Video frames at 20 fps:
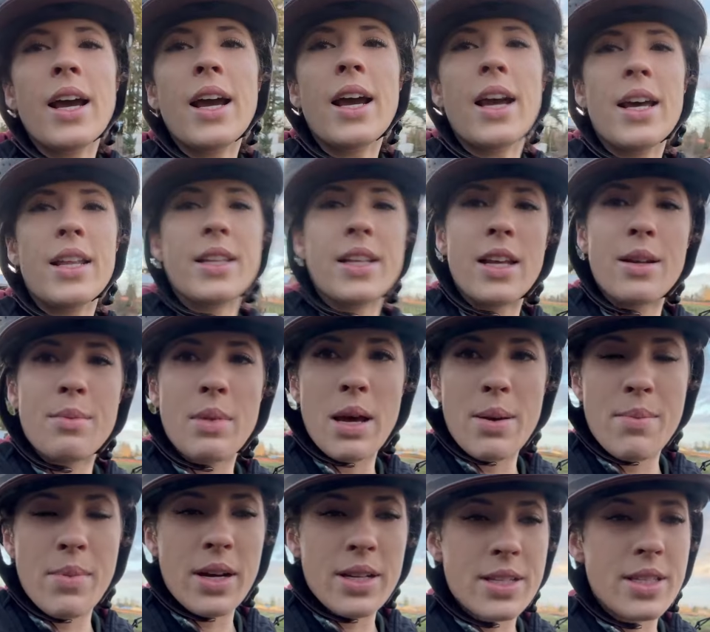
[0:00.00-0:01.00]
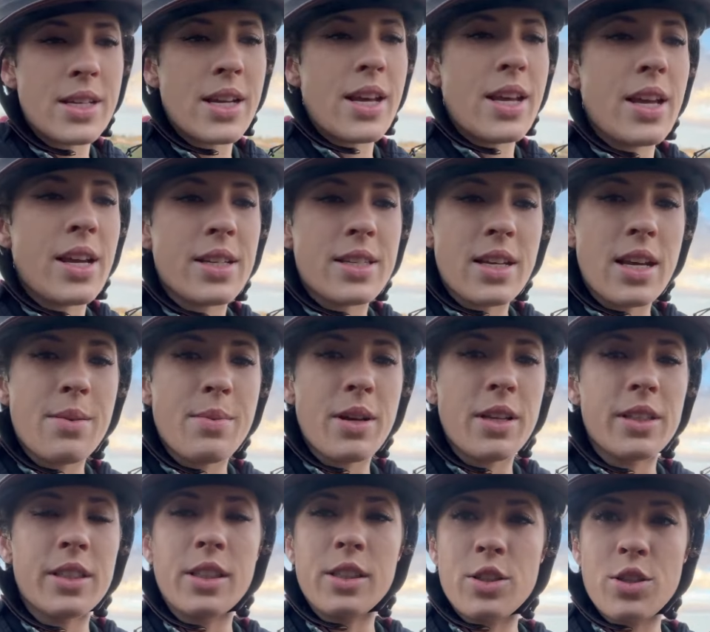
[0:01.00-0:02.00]
And then my Mustangs and my
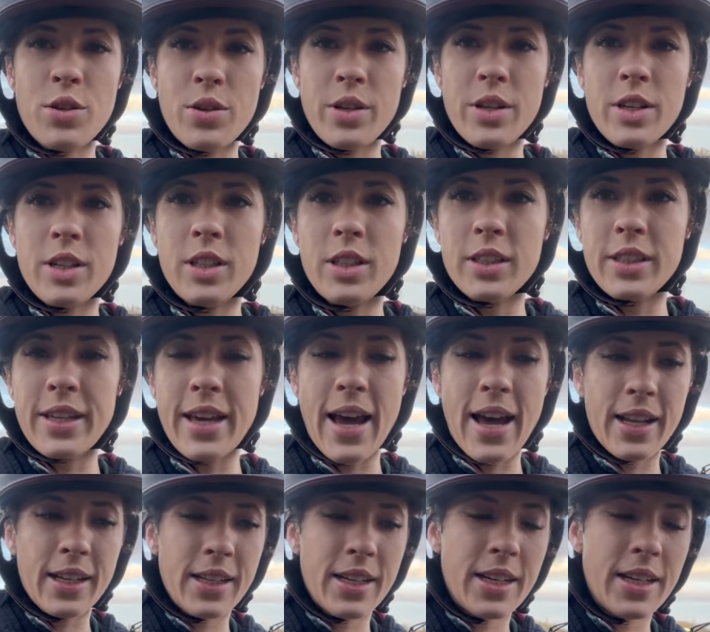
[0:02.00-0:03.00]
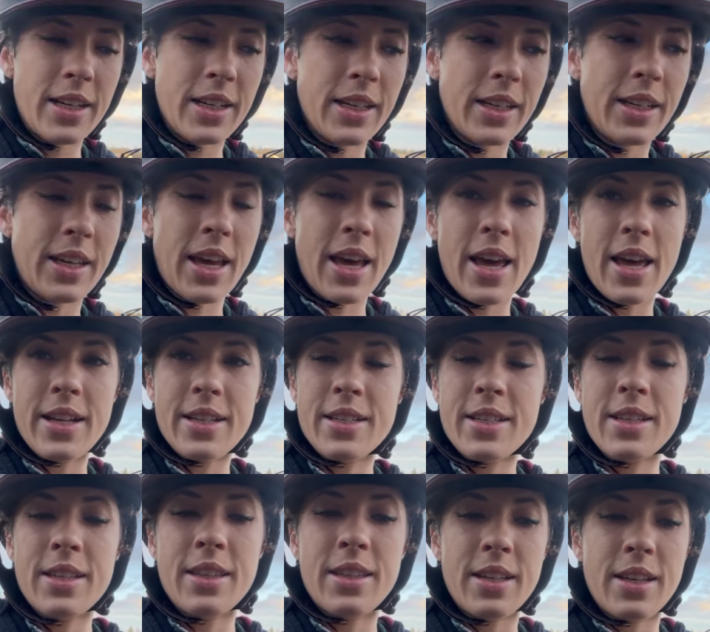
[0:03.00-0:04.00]
little two-year-old Gala
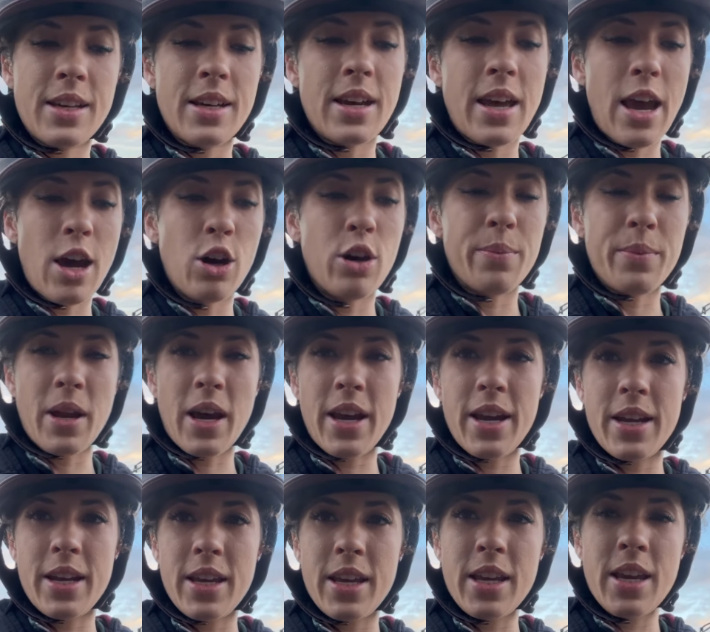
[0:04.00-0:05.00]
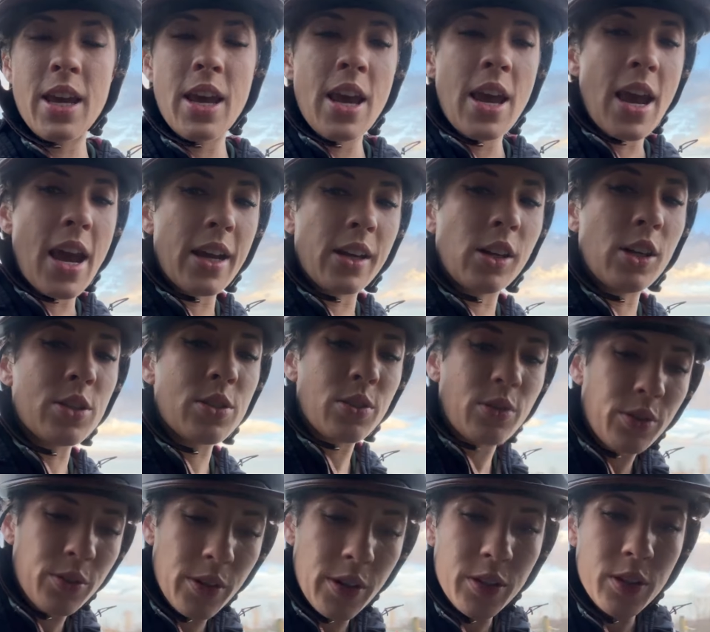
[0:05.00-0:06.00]
get the Omniety. And also
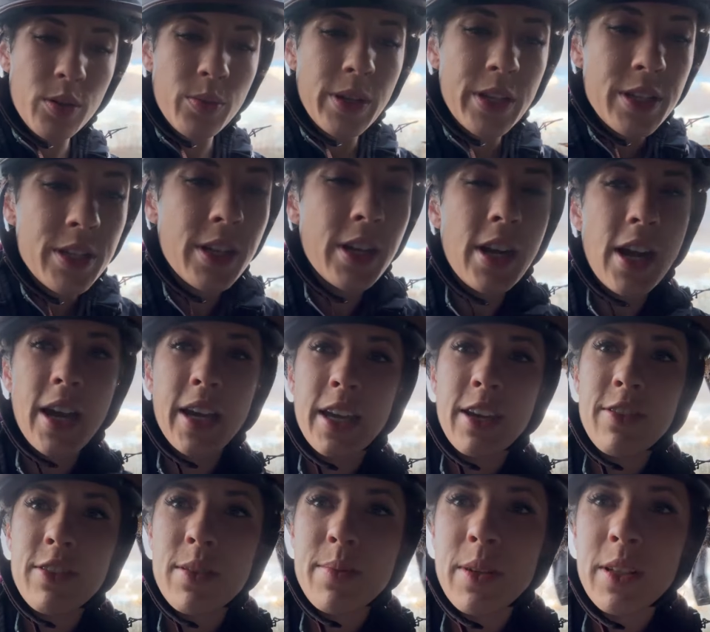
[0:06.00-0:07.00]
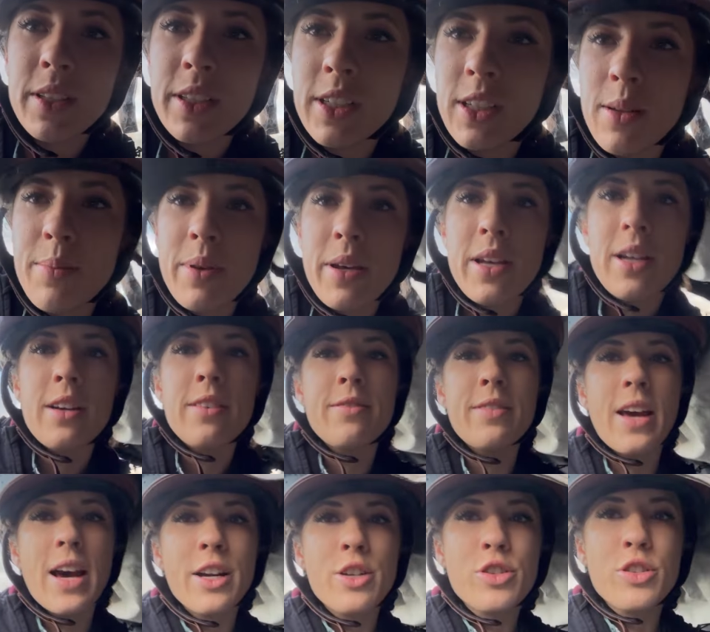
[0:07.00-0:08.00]
throughout the winter, I give them a little bit of
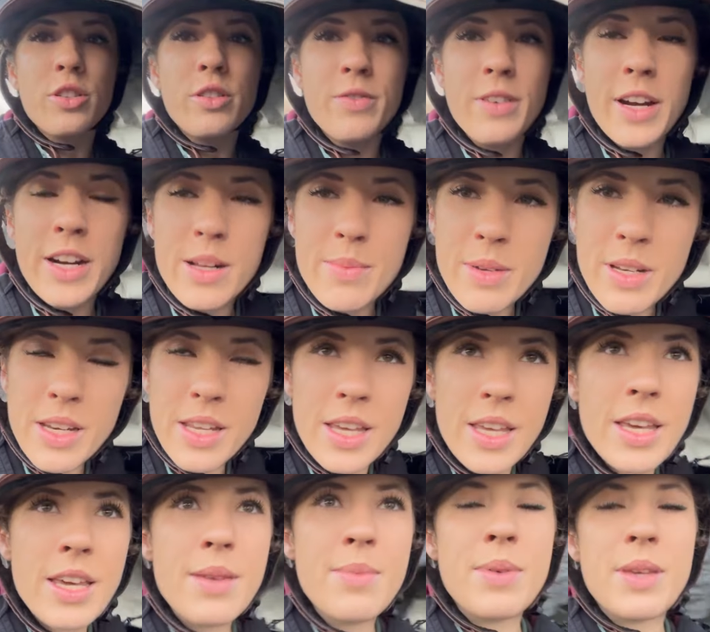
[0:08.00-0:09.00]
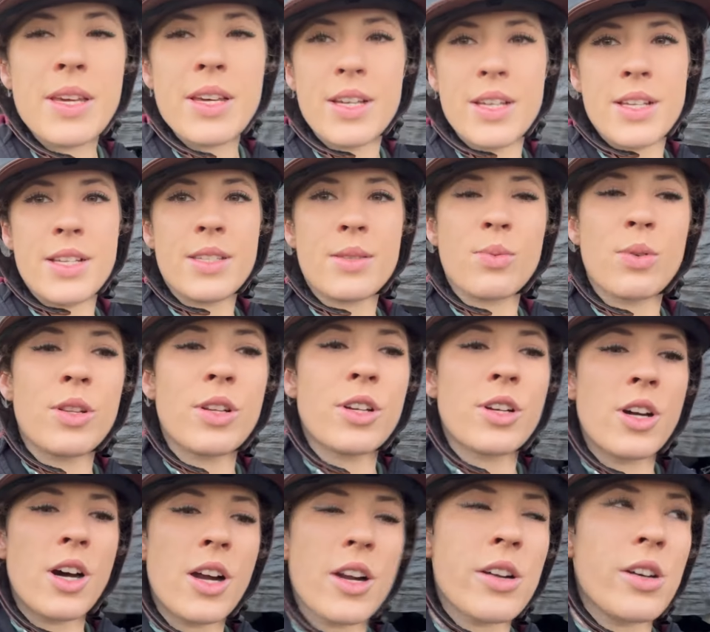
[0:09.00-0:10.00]
natural vitamin E because when they're
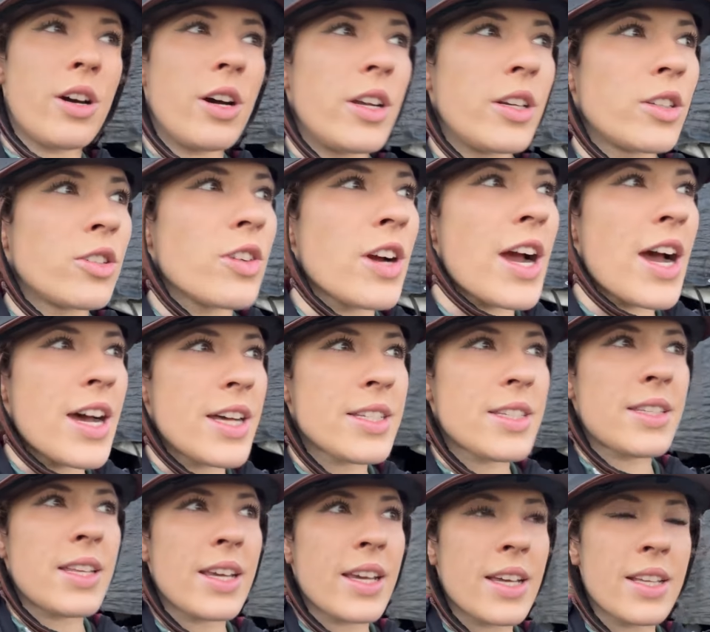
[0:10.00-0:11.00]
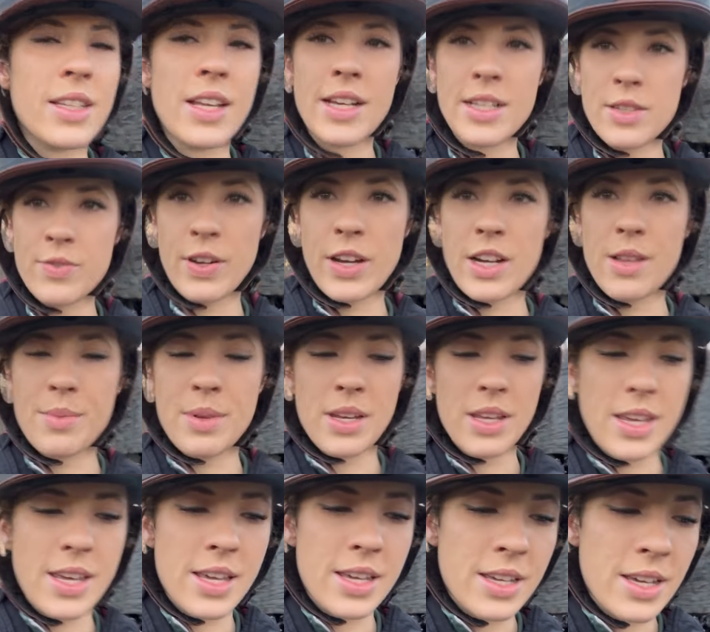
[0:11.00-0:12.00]
not on grass, they get less vitamin
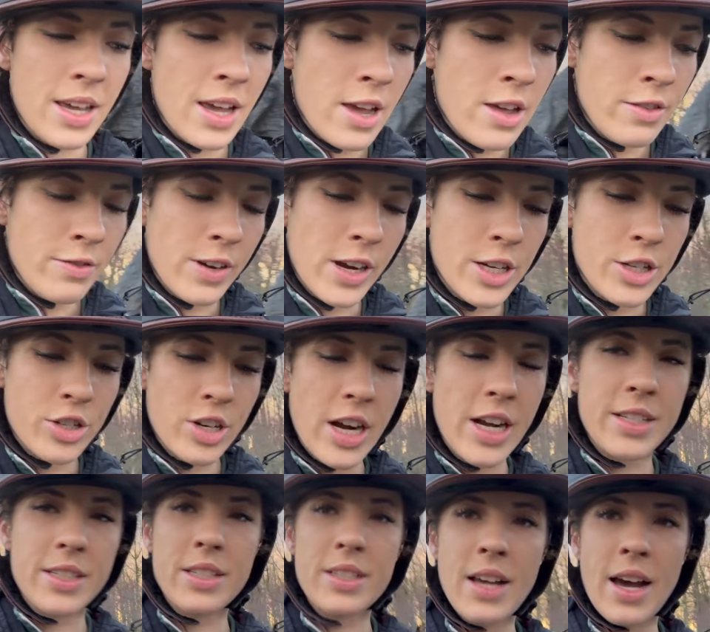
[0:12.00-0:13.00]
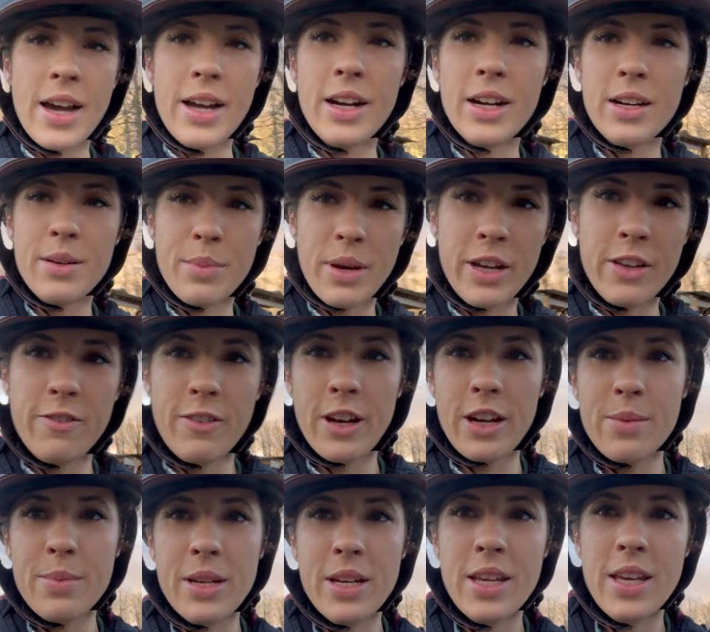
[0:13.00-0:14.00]
E. Fresh grass is higher in
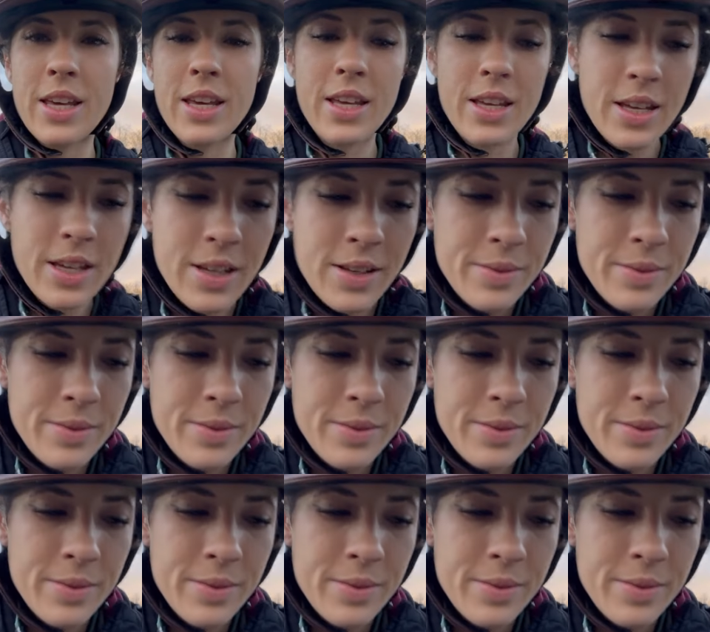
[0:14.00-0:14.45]
vitamin E.